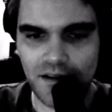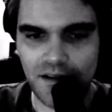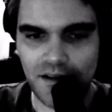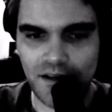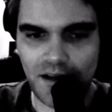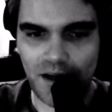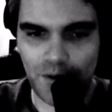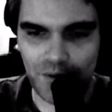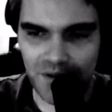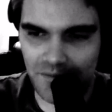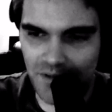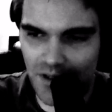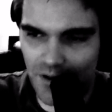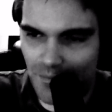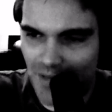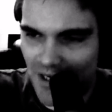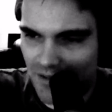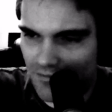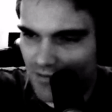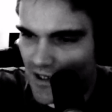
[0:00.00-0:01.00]
would,
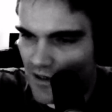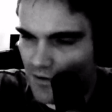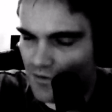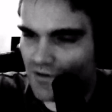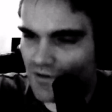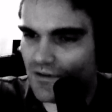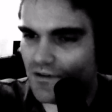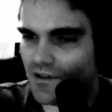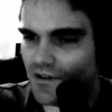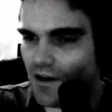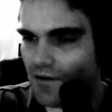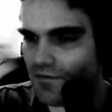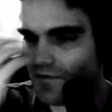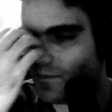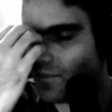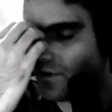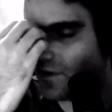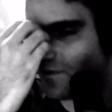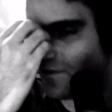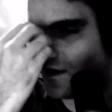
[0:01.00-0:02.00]
make videos and stuff and
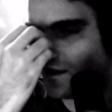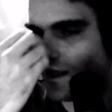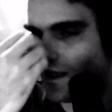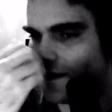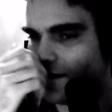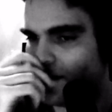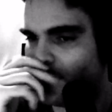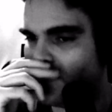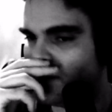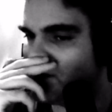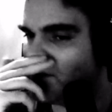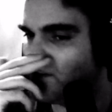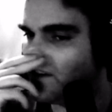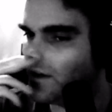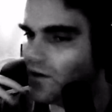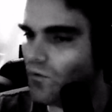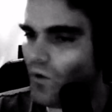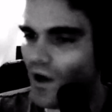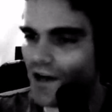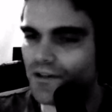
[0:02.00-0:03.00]
put them online and so that you
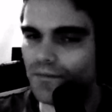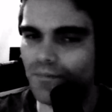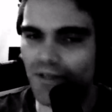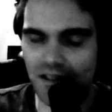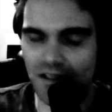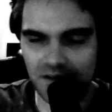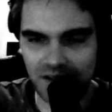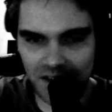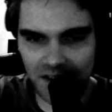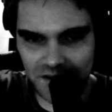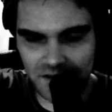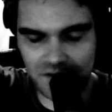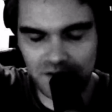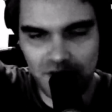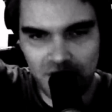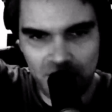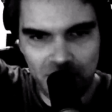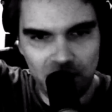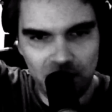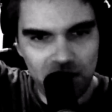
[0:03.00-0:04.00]
could watch them because he's
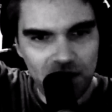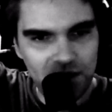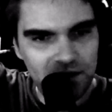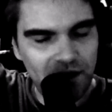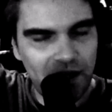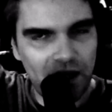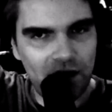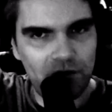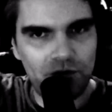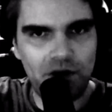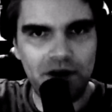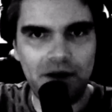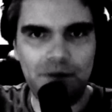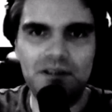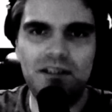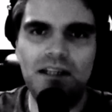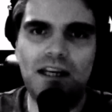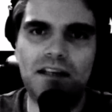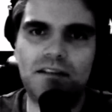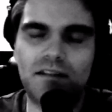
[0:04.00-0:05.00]
in California, I'm in
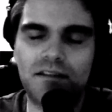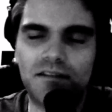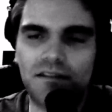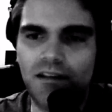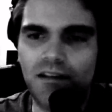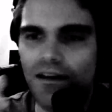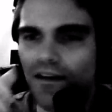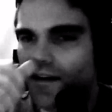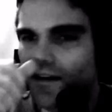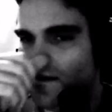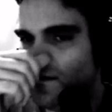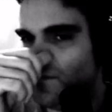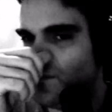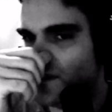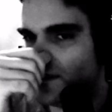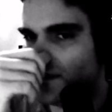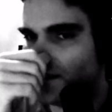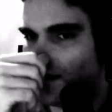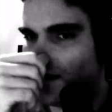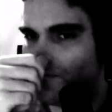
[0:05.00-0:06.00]
Texas. But,
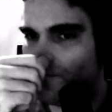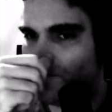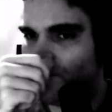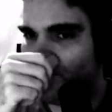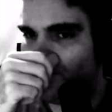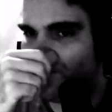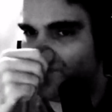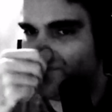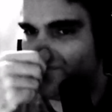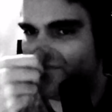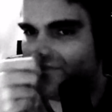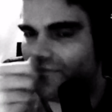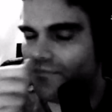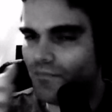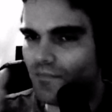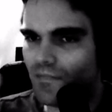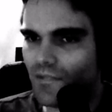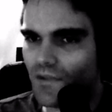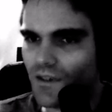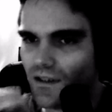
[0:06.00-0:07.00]

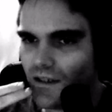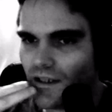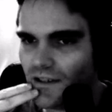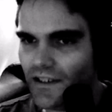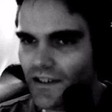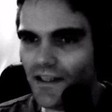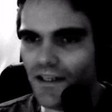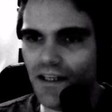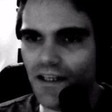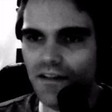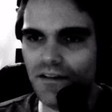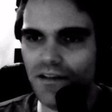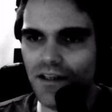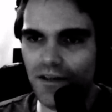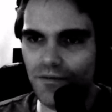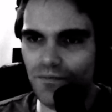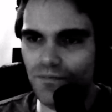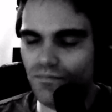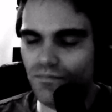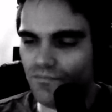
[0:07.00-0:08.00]
cause
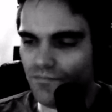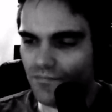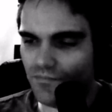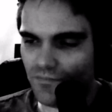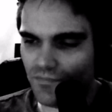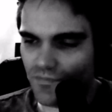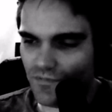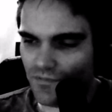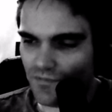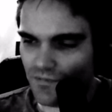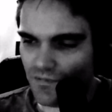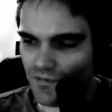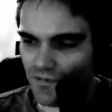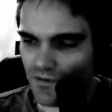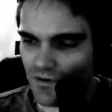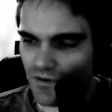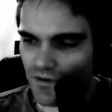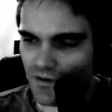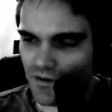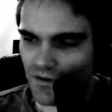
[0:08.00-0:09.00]
he
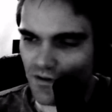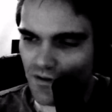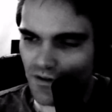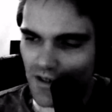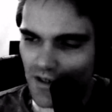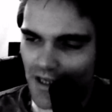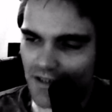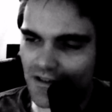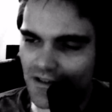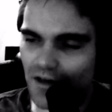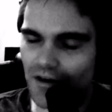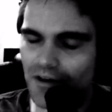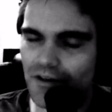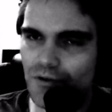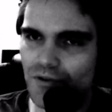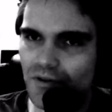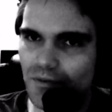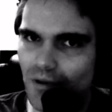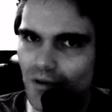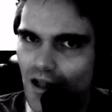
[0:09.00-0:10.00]
hangs out on
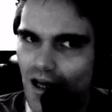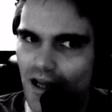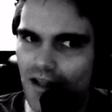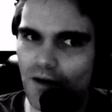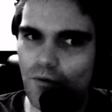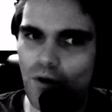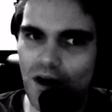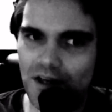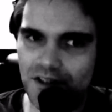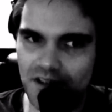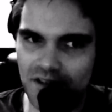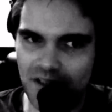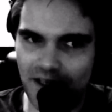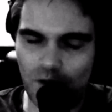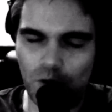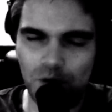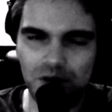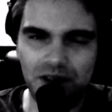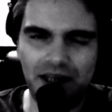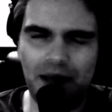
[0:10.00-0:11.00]
YouTube a lot and watches like
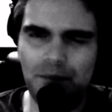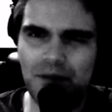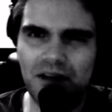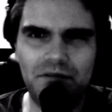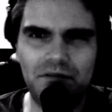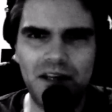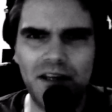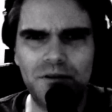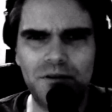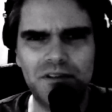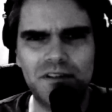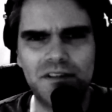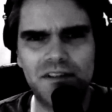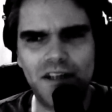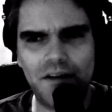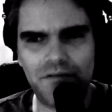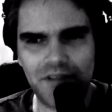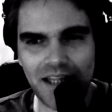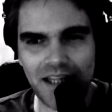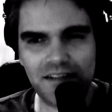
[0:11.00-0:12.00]
old gaming videos and
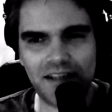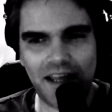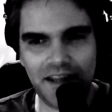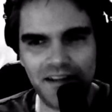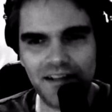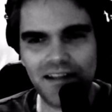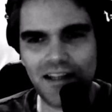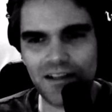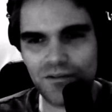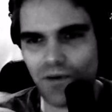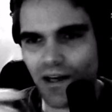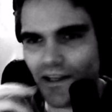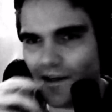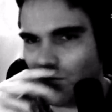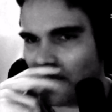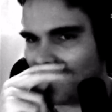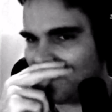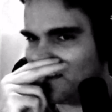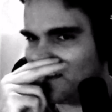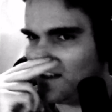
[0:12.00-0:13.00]
stuff. And I think that's why he
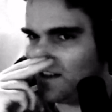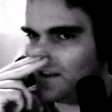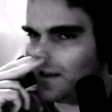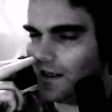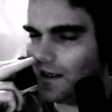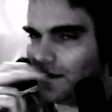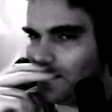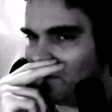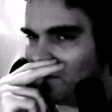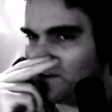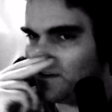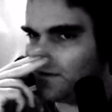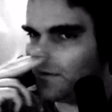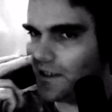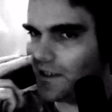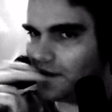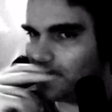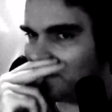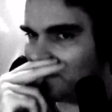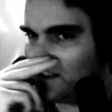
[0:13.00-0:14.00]
wants a Nintendo, is
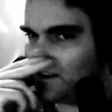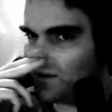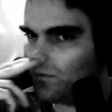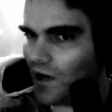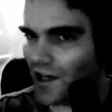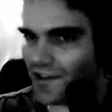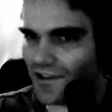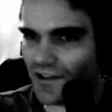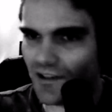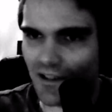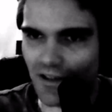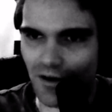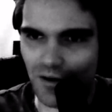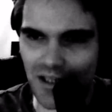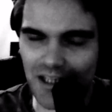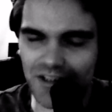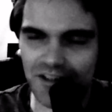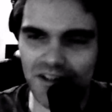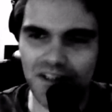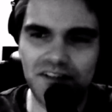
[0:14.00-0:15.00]
because he's watched,
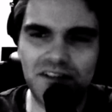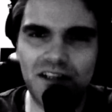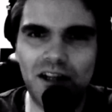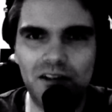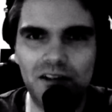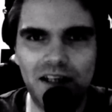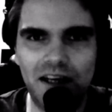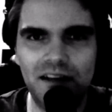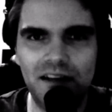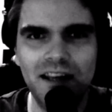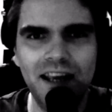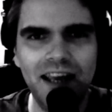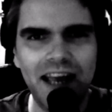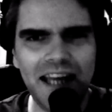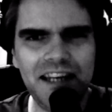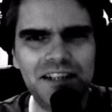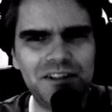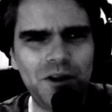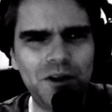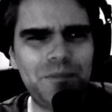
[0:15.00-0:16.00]
Legend of Zelda, and
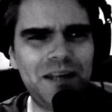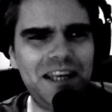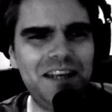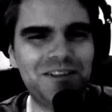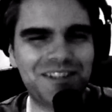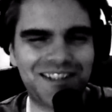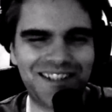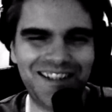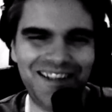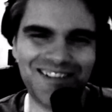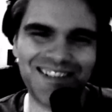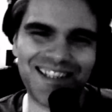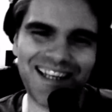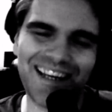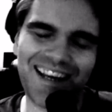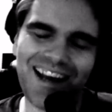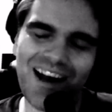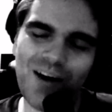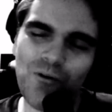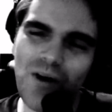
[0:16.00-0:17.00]
he'll say, he's
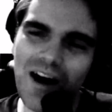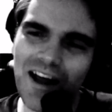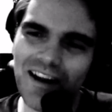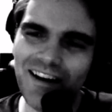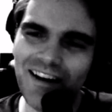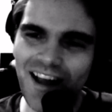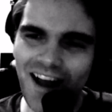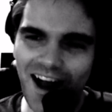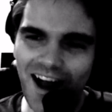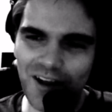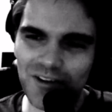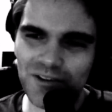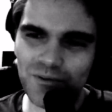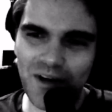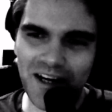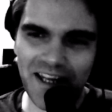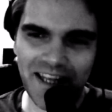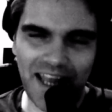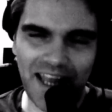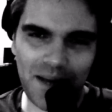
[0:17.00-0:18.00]
like, I also want
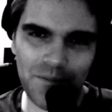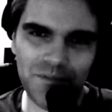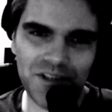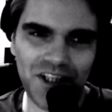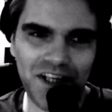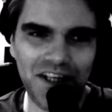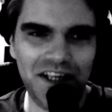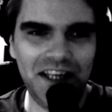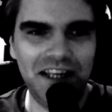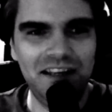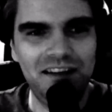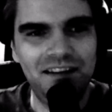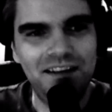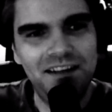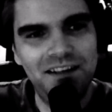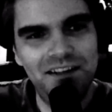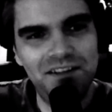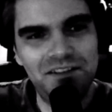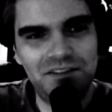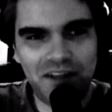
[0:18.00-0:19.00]
a Game Genie
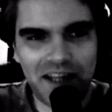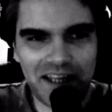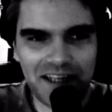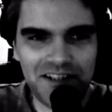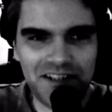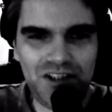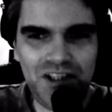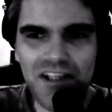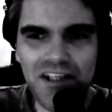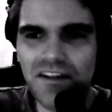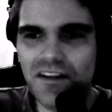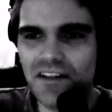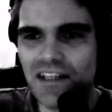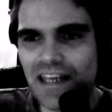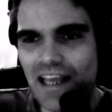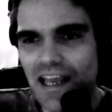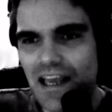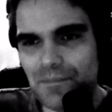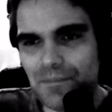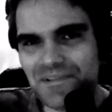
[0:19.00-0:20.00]
so that I can cheat on the
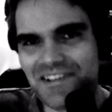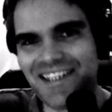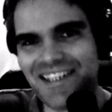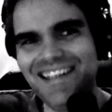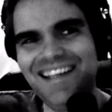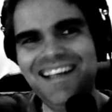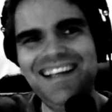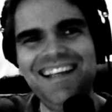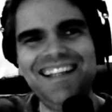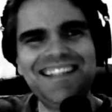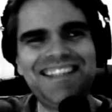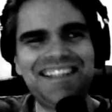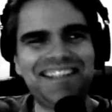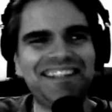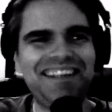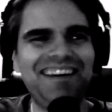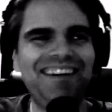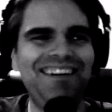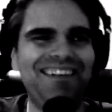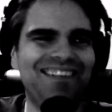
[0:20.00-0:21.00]
games. So
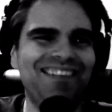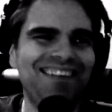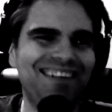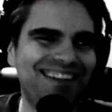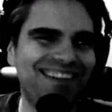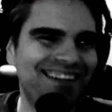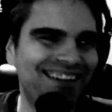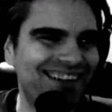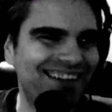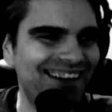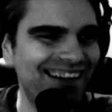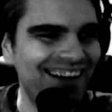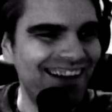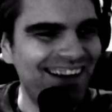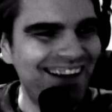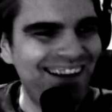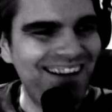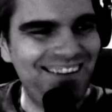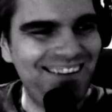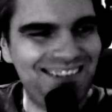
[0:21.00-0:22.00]
I
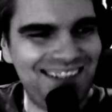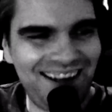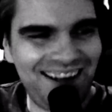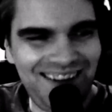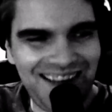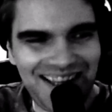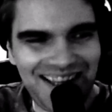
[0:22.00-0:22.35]
was like, oh, that